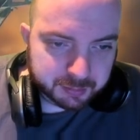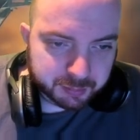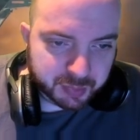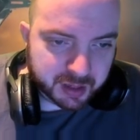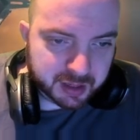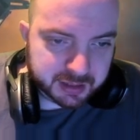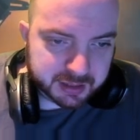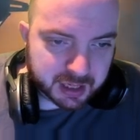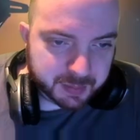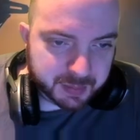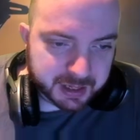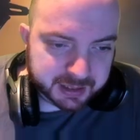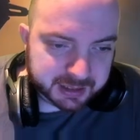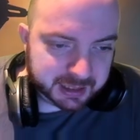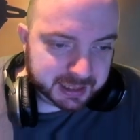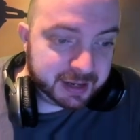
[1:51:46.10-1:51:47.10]
But it's going to be
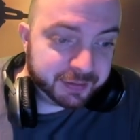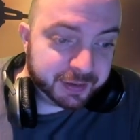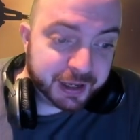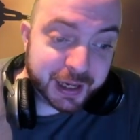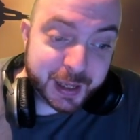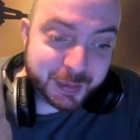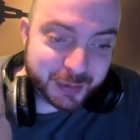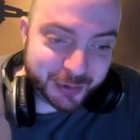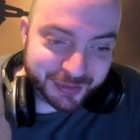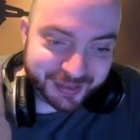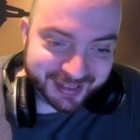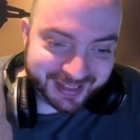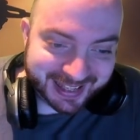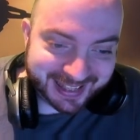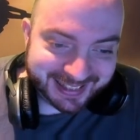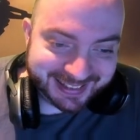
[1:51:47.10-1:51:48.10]
significantly more than
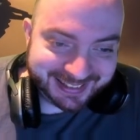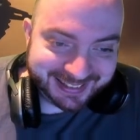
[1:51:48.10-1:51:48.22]
that.